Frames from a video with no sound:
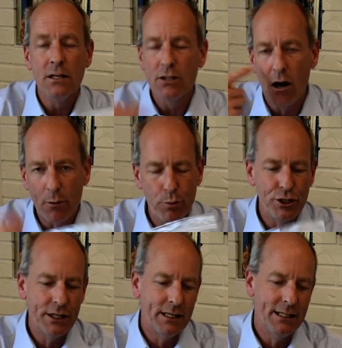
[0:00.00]
Tongue
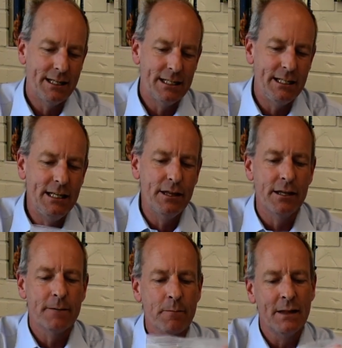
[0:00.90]
pushing it into the
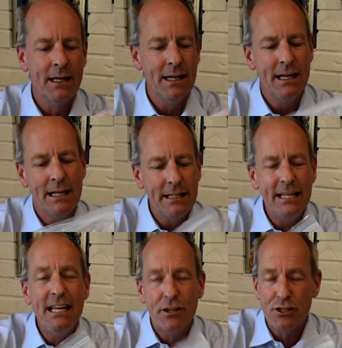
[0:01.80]

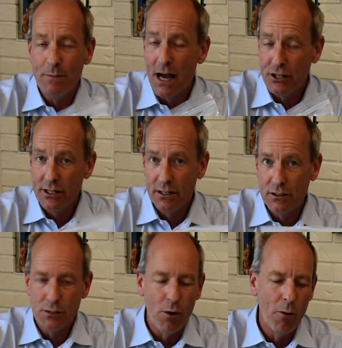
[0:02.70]
teeth smashing into
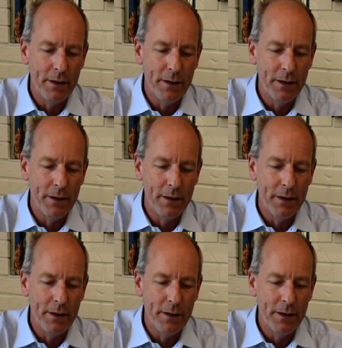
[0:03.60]
small